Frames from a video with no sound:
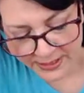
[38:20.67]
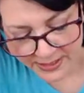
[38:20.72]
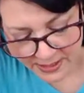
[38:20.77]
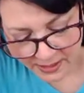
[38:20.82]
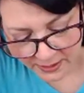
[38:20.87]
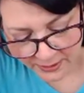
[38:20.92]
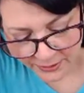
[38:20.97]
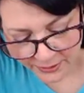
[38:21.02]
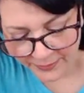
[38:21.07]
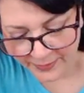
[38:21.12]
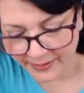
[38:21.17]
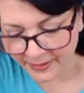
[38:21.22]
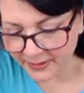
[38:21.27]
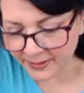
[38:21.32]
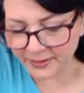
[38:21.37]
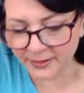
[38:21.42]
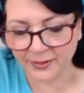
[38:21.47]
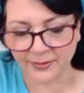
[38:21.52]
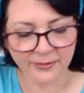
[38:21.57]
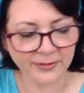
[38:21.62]
What is under
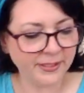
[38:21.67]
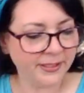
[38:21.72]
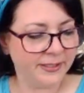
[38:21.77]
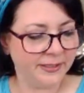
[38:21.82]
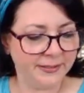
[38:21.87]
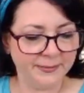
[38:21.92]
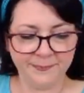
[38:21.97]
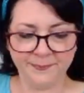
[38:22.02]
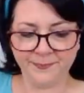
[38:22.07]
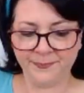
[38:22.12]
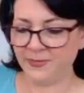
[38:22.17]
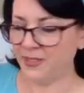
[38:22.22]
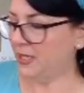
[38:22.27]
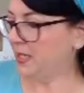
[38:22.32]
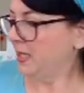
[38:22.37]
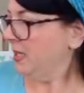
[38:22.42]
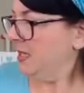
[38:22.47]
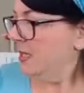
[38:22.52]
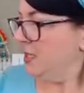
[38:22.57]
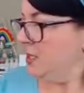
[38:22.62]
there? Okay.
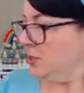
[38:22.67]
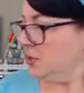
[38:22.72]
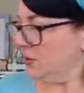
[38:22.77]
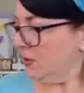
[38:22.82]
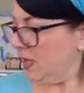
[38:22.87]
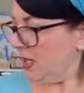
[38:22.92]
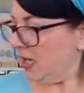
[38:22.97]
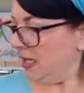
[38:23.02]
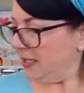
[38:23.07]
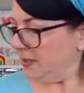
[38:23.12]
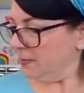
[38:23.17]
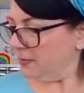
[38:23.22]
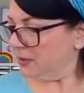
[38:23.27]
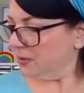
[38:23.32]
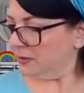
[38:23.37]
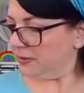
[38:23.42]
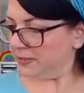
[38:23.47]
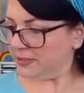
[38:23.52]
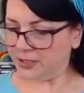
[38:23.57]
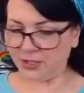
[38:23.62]
So I'm
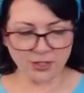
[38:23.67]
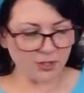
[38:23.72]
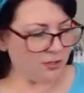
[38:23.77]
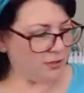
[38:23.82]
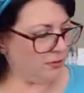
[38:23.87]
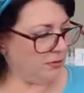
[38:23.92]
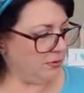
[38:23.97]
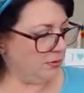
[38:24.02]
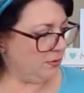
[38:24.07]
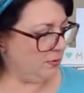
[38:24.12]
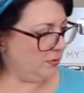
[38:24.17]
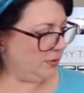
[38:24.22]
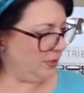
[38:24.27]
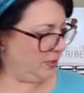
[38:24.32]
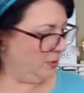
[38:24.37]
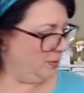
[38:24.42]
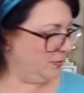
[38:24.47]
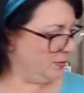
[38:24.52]
going to